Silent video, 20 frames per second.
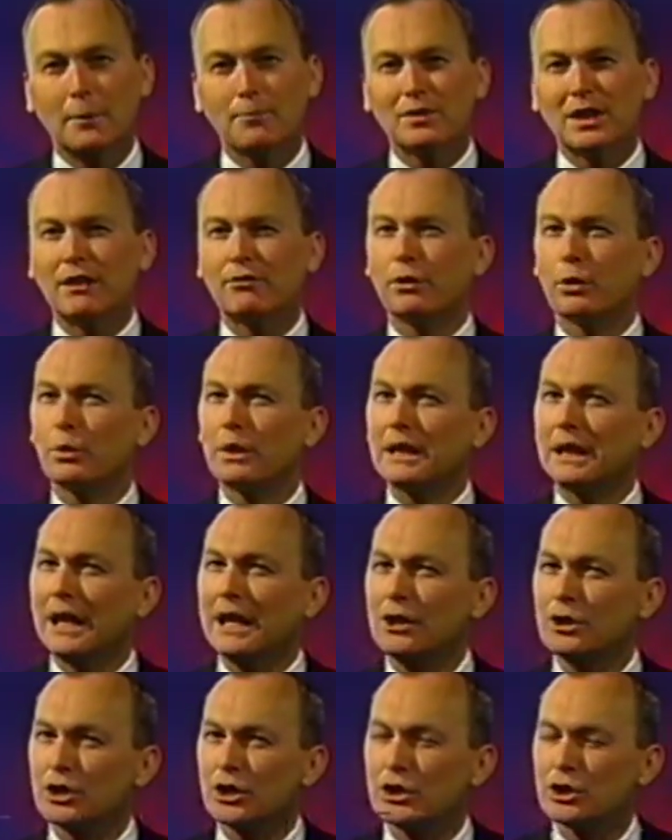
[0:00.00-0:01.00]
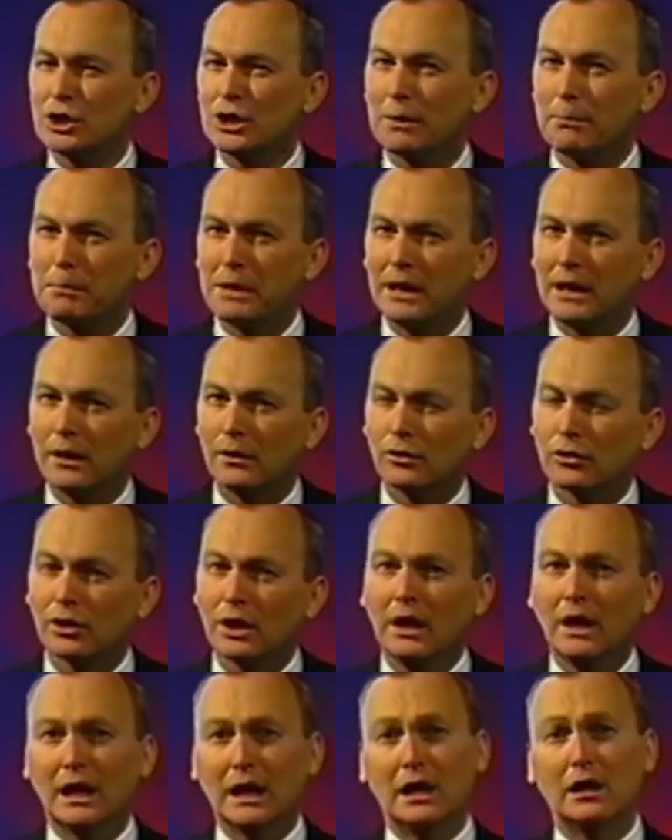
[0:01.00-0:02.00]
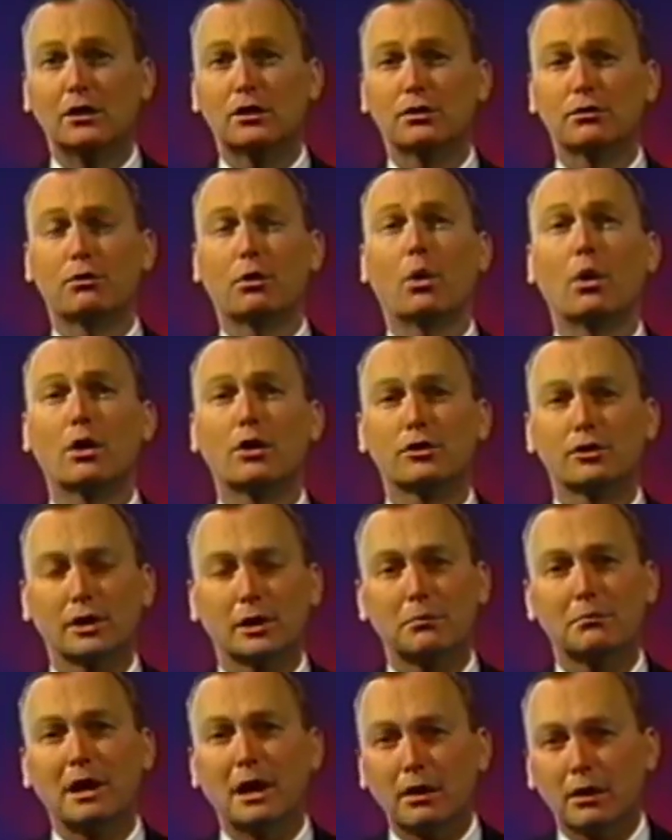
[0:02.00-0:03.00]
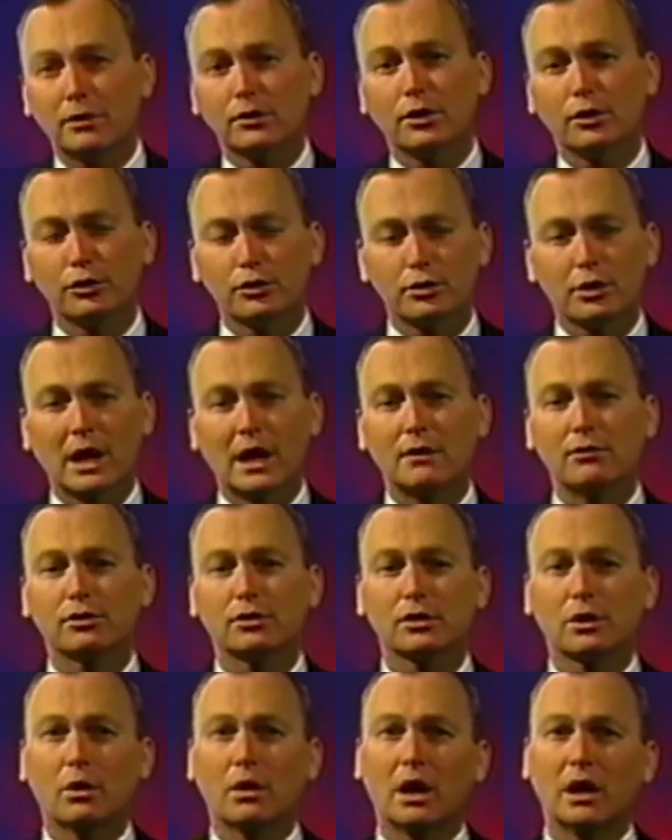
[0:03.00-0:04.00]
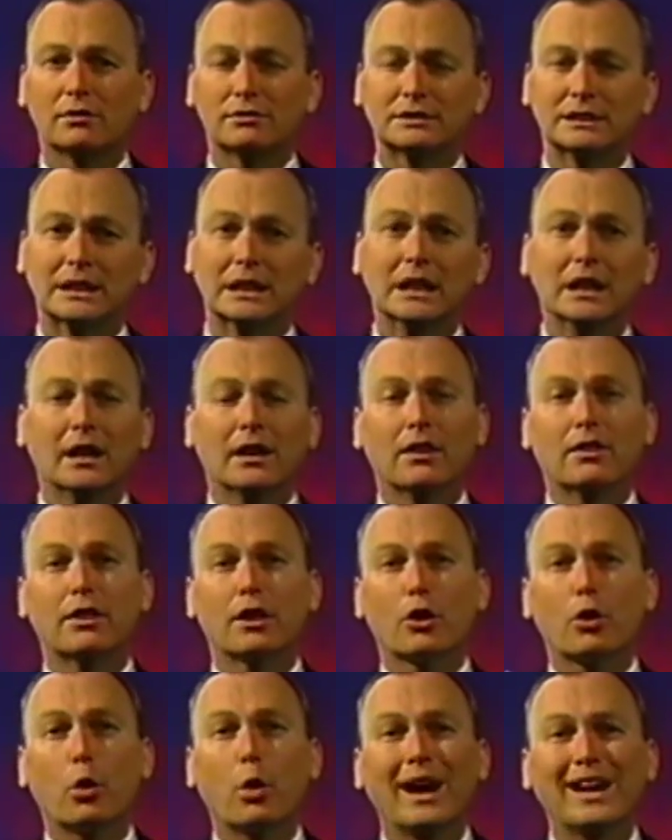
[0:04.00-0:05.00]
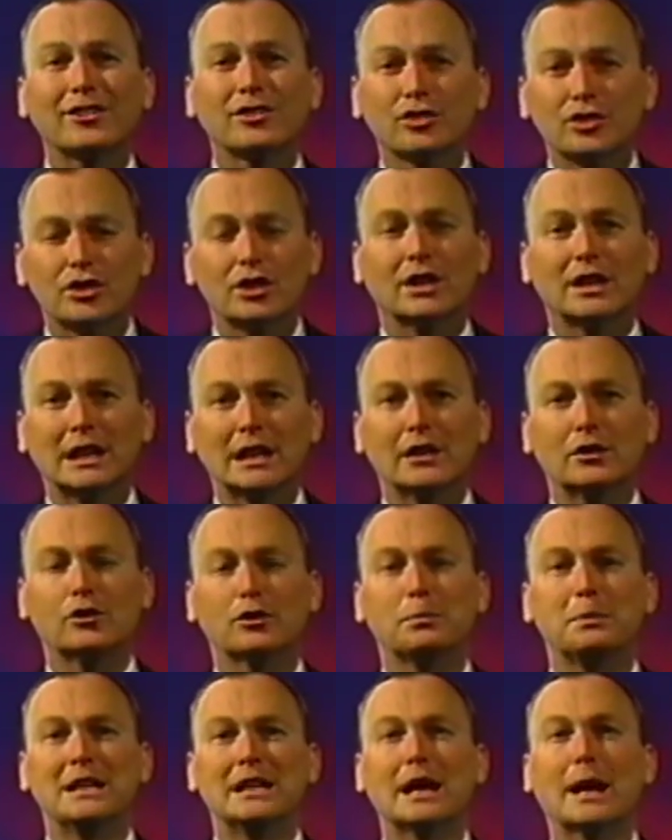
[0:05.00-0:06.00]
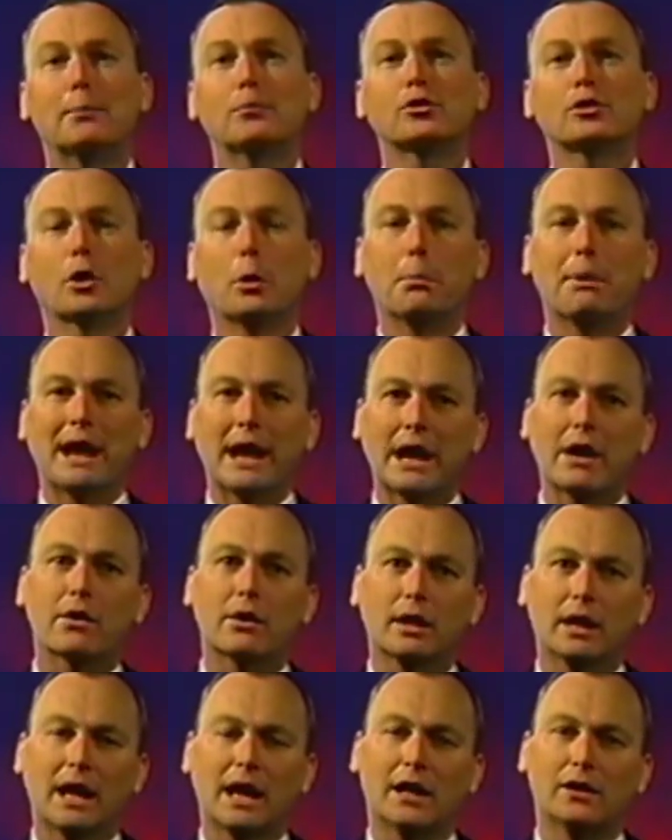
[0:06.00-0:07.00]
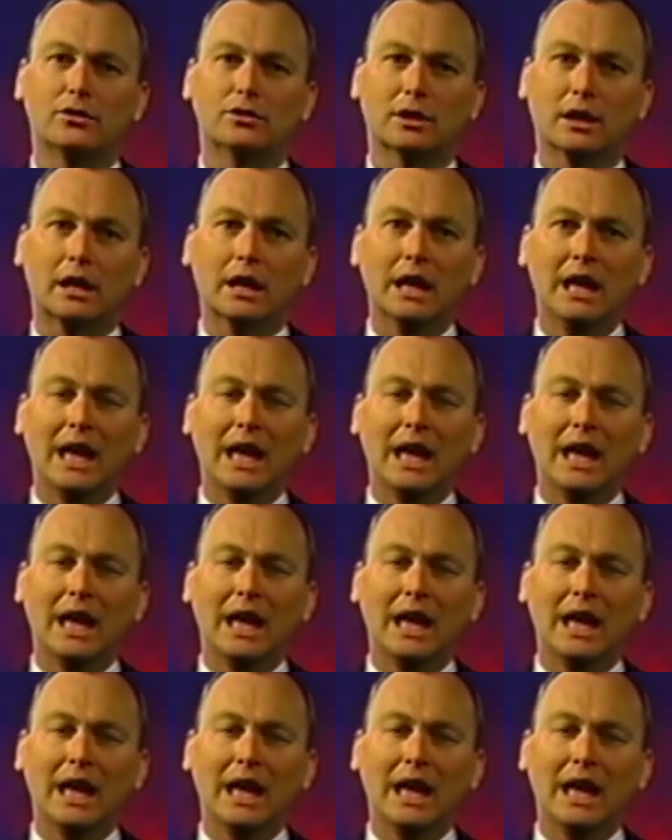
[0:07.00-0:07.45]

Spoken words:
If a relationship ends in divorce and marital strife so often, the questionings become so paralyzing.